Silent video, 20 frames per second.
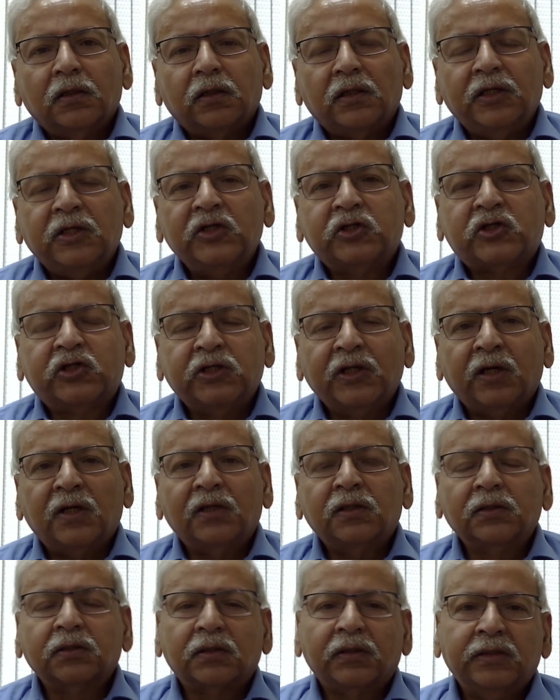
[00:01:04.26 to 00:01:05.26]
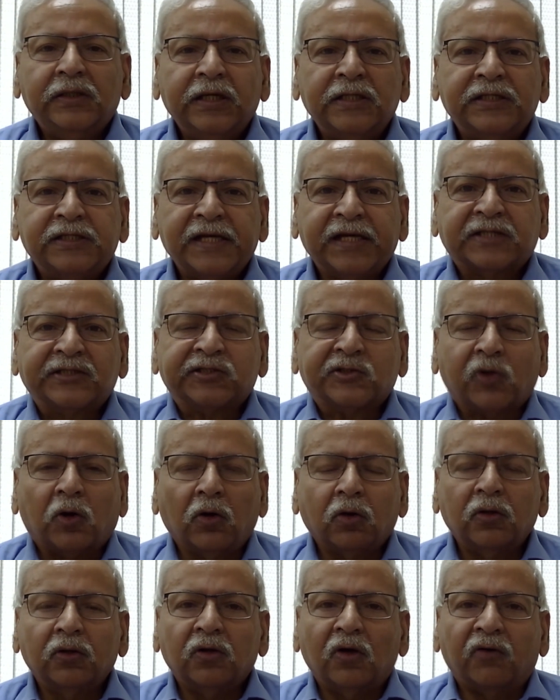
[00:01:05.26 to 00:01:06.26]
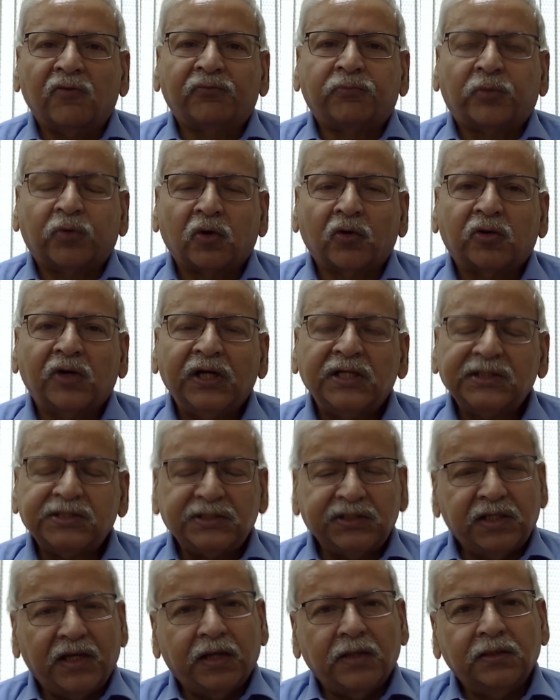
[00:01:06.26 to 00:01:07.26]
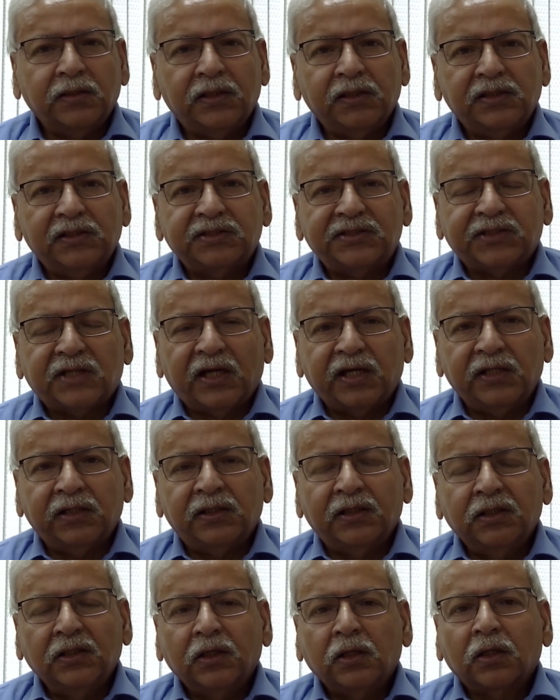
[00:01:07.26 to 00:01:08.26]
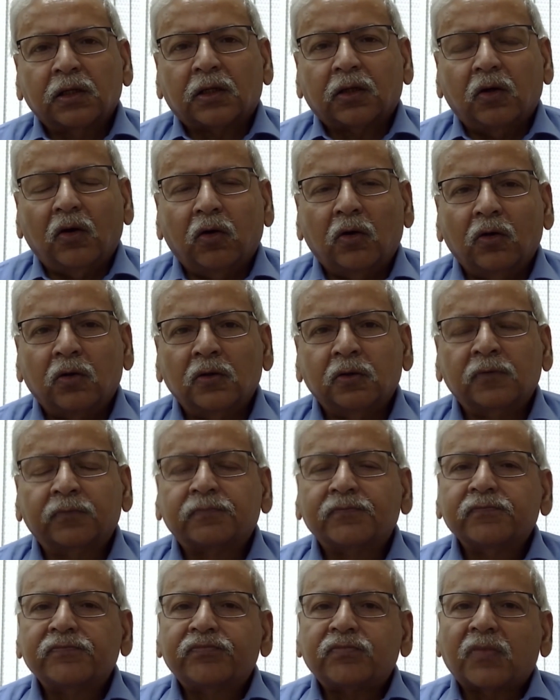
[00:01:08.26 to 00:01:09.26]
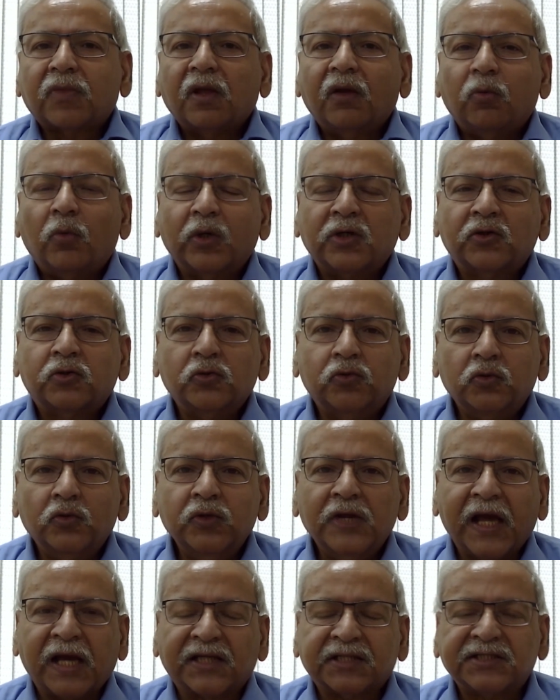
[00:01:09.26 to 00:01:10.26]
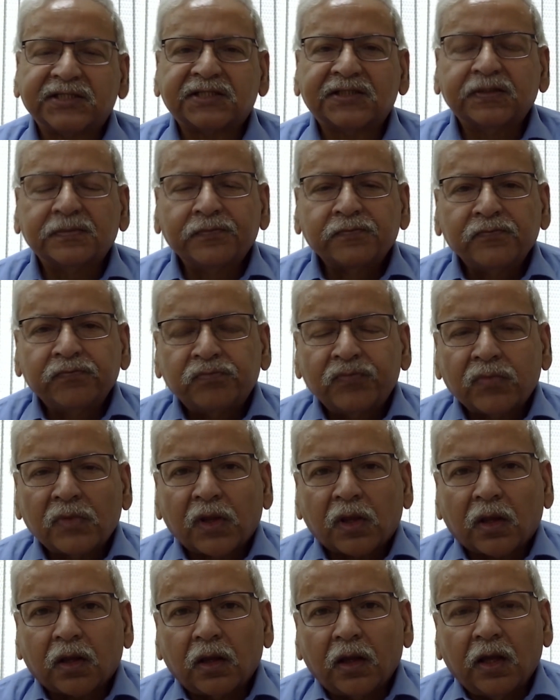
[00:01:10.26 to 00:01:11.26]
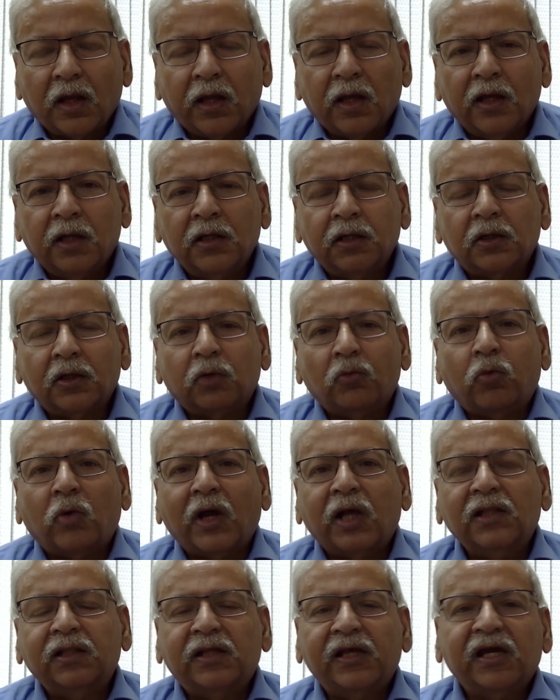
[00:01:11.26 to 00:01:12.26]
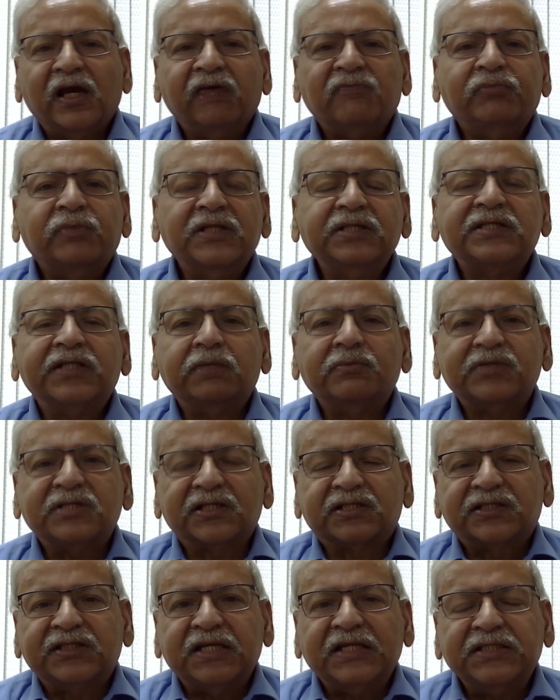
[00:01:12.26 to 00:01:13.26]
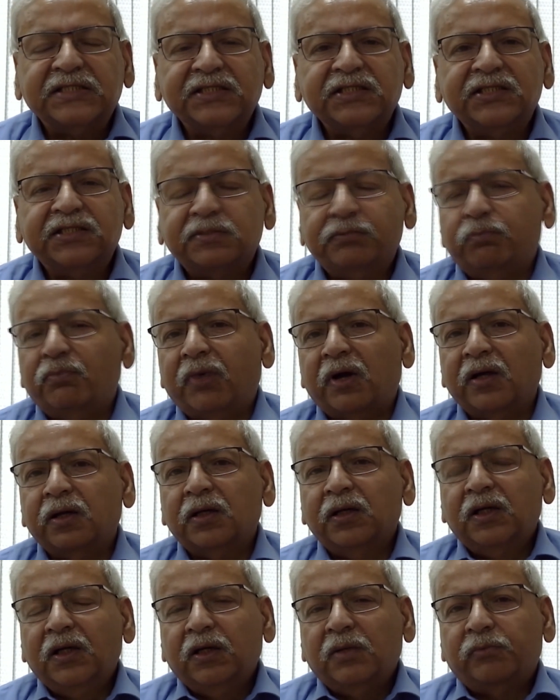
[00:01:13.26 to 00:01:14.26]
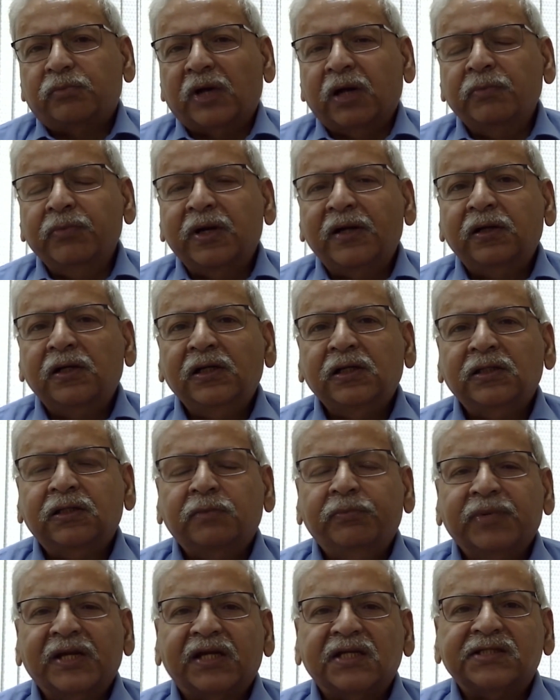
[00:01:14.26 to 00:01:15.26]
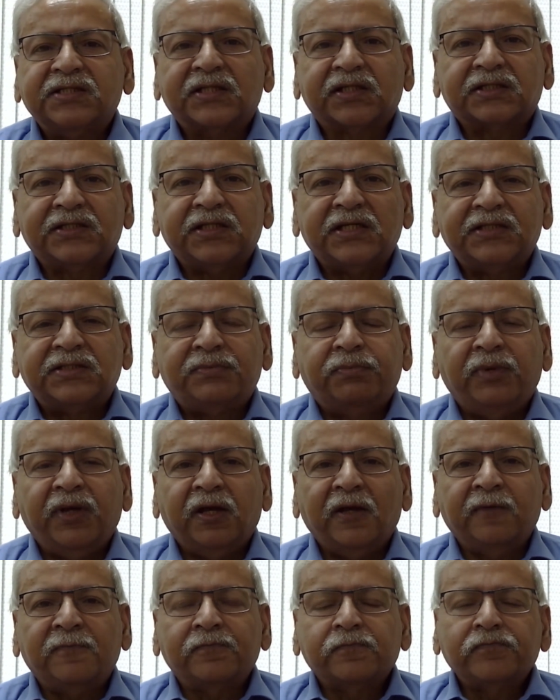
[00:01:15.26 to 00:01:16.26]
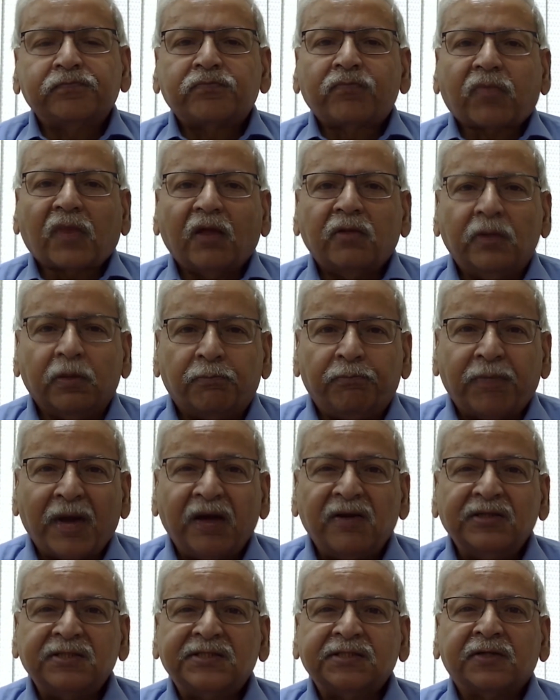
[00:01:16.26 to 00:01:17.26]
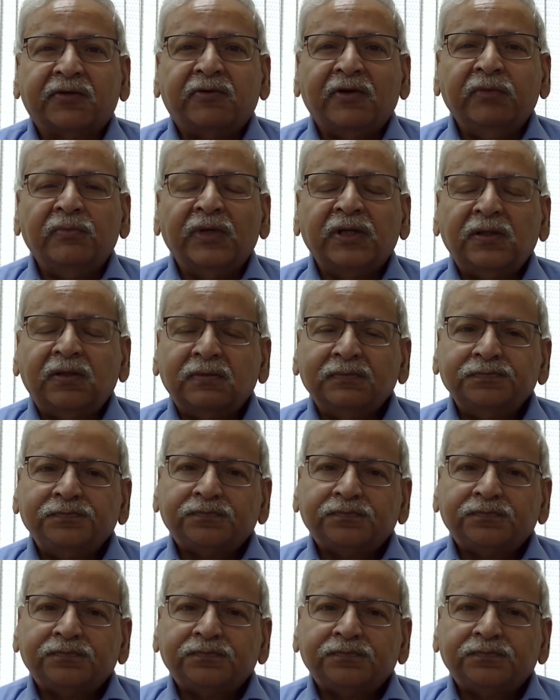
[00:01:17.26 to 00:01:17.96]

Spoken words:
each year they take stock of progress and they decide on what to do next. And while there have been some successes, but primarily the biggest success being the Paris Agreement